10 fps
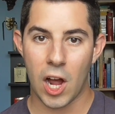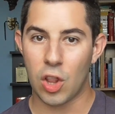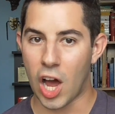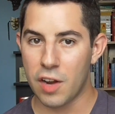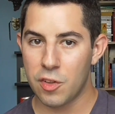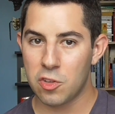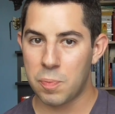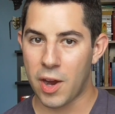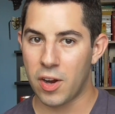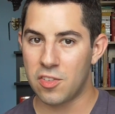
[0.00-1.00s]
a lot of those
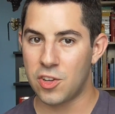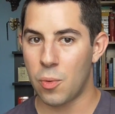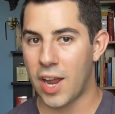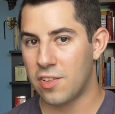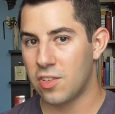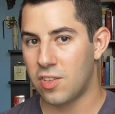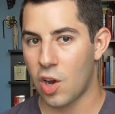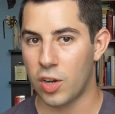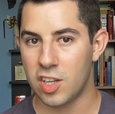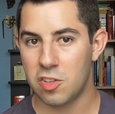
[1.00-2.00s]
parents don't
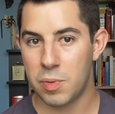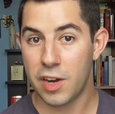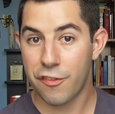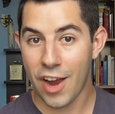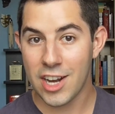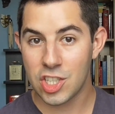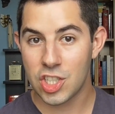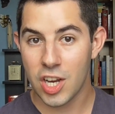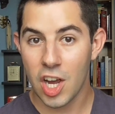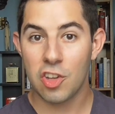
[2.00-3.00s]
necessarily speak French,